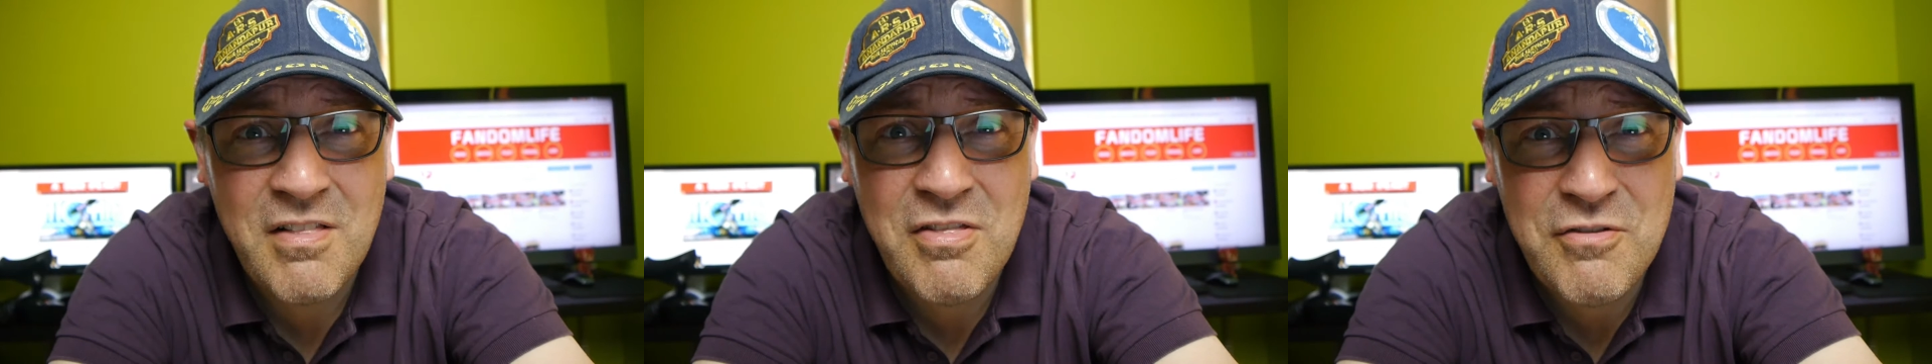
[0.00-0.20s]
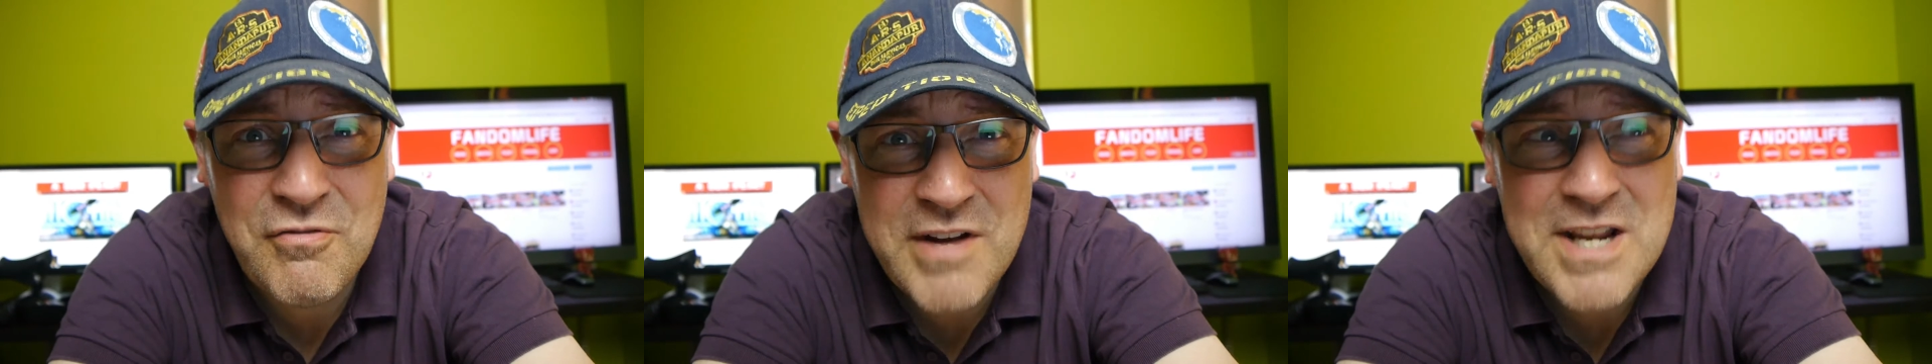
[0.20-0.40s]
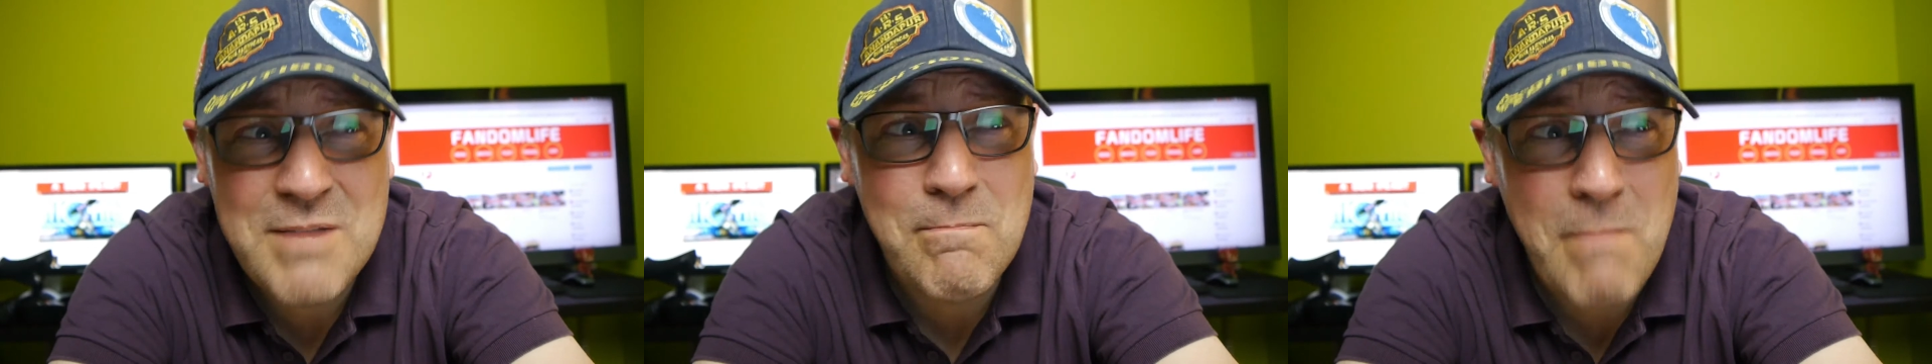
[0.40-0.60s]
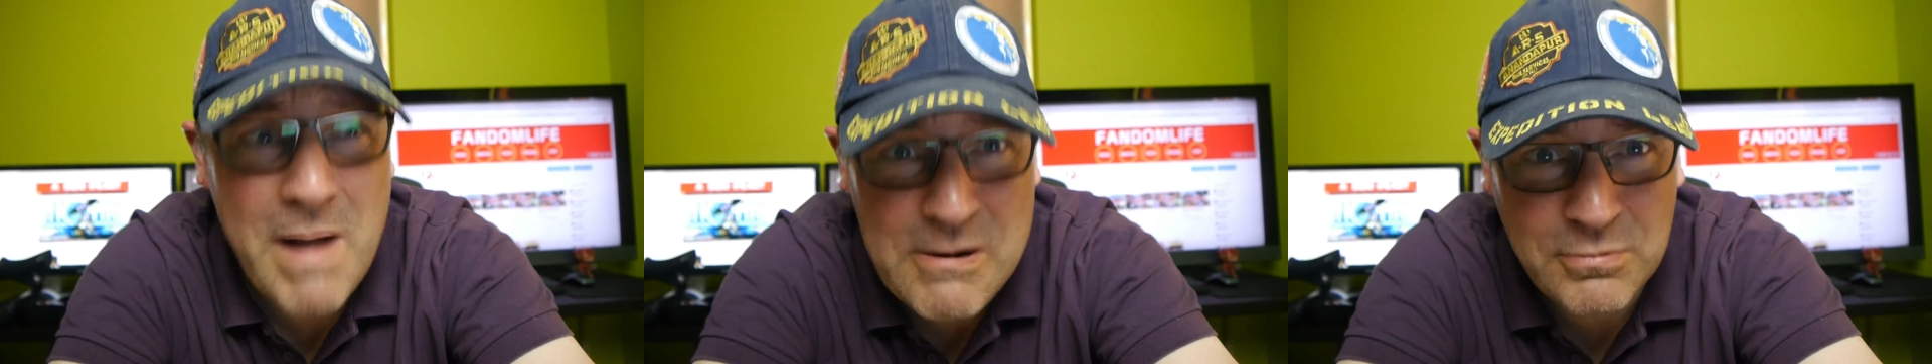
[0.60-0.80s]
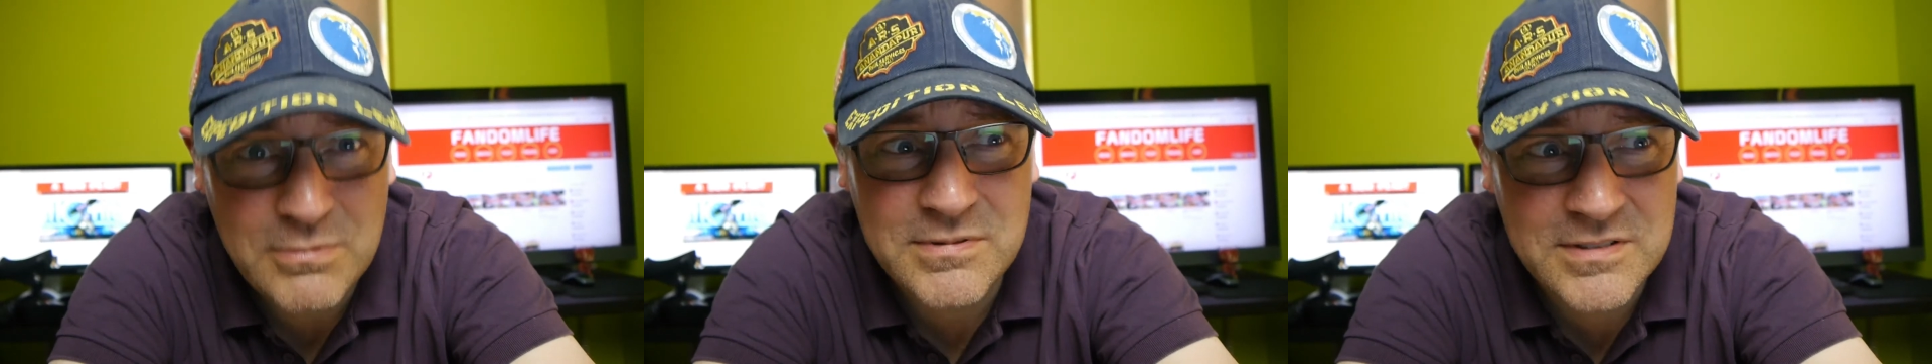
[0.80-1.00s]
3
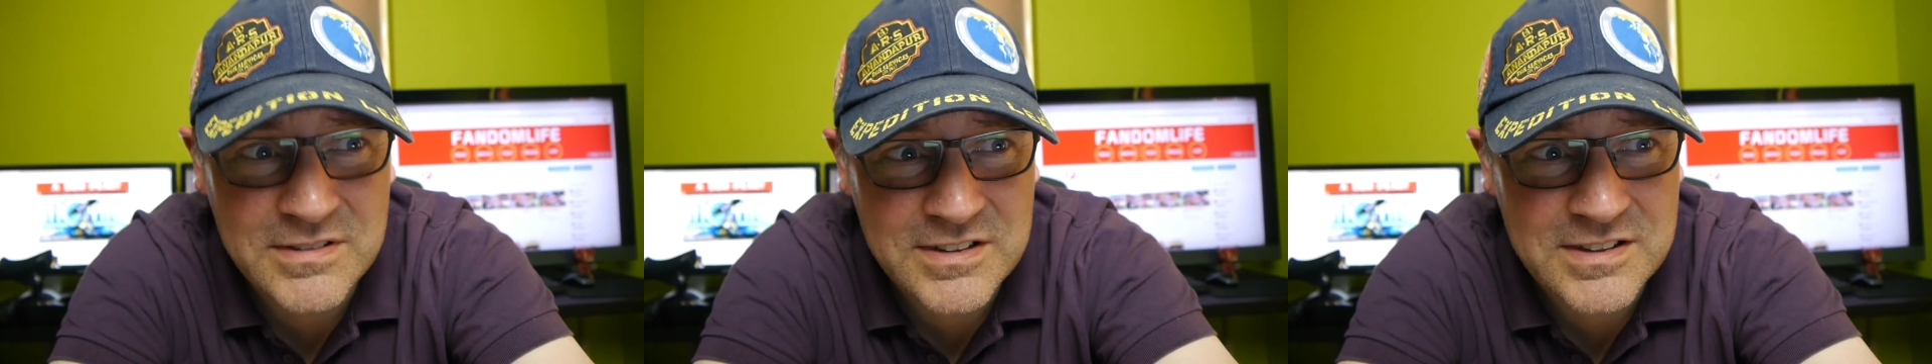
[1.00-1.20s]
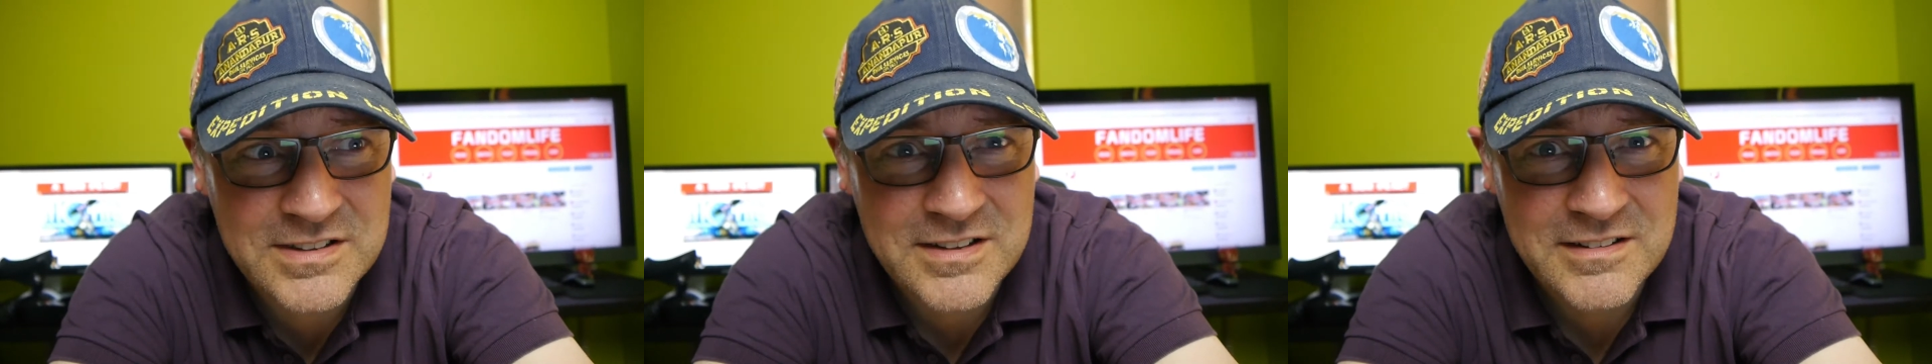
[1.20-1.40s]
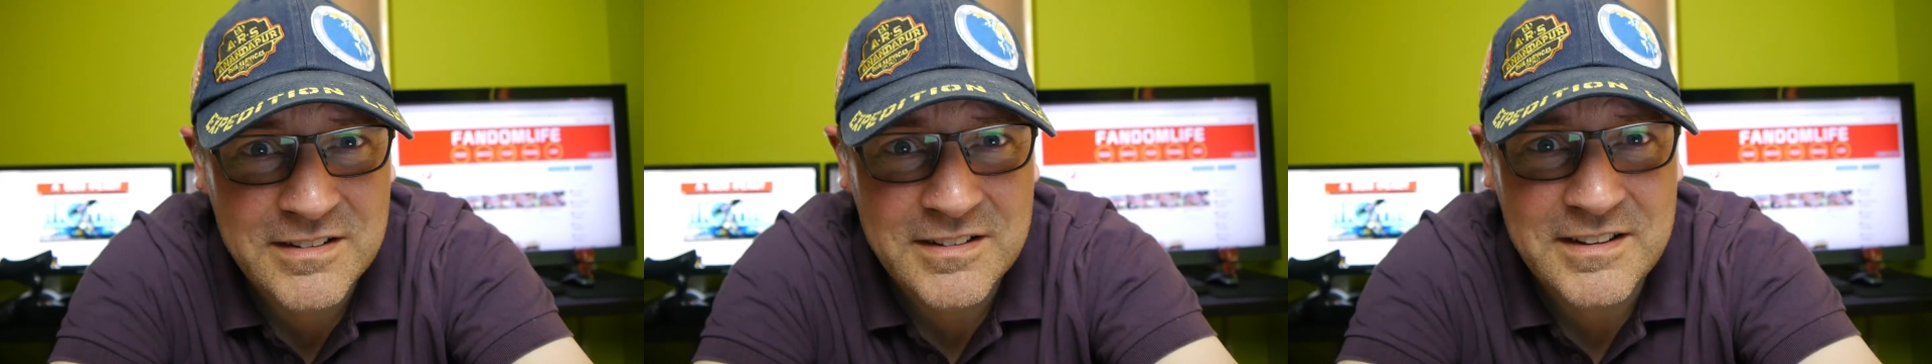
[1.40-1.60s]
mountains